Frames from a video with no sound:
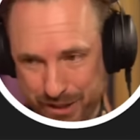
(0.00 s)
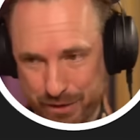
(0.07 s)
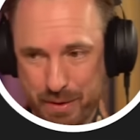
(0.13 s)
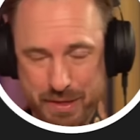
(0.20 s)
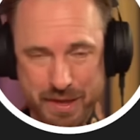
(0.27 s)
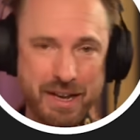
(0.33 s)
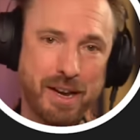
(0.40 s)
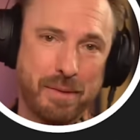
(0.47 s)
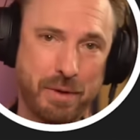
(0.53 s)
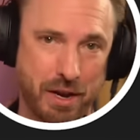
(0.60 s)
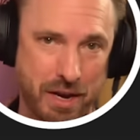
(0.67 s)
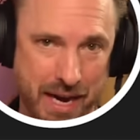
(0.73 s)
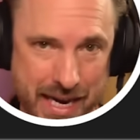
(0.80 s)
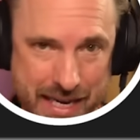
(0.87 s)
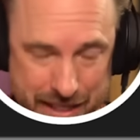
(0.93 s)
So I think I'm
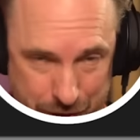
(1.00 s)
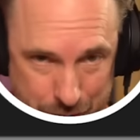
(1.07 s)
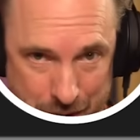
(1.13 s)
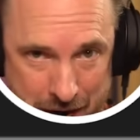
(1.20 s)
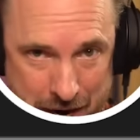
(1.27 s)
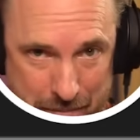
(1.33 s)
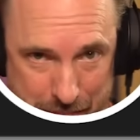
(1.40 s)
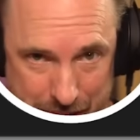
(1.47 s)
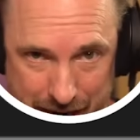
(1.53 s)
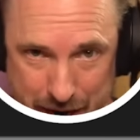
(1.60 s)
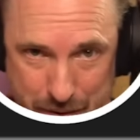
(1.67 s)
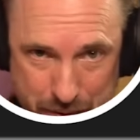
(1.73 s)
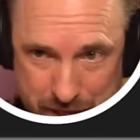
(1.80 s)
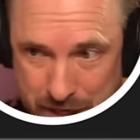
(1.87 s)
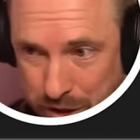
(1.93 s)
going to need to
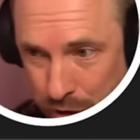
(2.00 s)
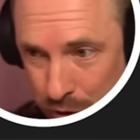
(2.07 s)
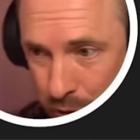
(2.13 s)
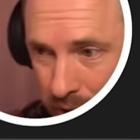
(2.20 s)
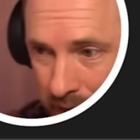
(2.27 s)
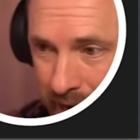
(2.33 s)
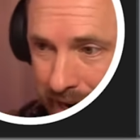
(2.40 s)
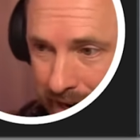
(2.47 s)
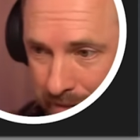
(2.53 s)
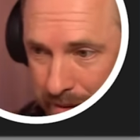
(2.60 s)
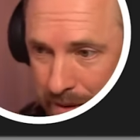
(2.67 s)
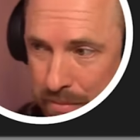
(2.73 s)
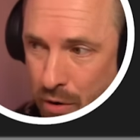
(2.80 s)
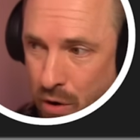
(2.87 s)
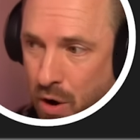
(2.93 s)
play with this tool a little
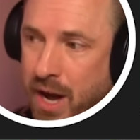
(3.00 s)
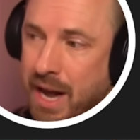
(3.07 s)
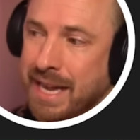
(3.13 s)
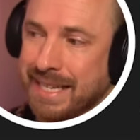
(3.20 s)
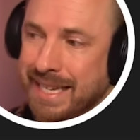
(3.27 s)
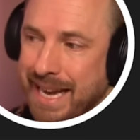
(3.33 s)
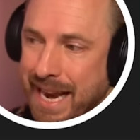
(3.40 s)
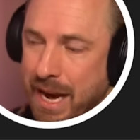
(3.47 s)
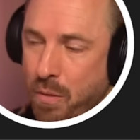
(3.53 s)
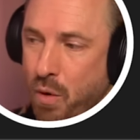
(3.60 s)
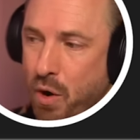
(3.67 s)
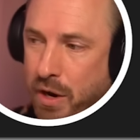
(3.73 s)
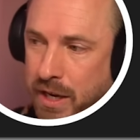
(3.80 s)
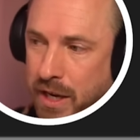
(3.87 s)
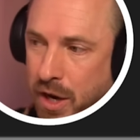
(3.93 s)
bit more to get it
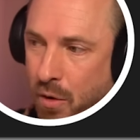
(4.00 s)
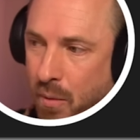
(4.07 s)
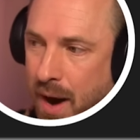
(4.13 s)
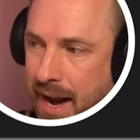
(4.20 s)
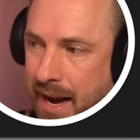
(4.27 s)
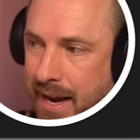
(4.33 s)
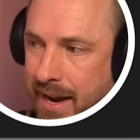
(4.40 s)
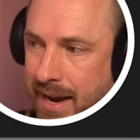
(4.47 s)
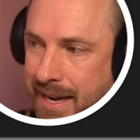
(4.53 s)
working correctly.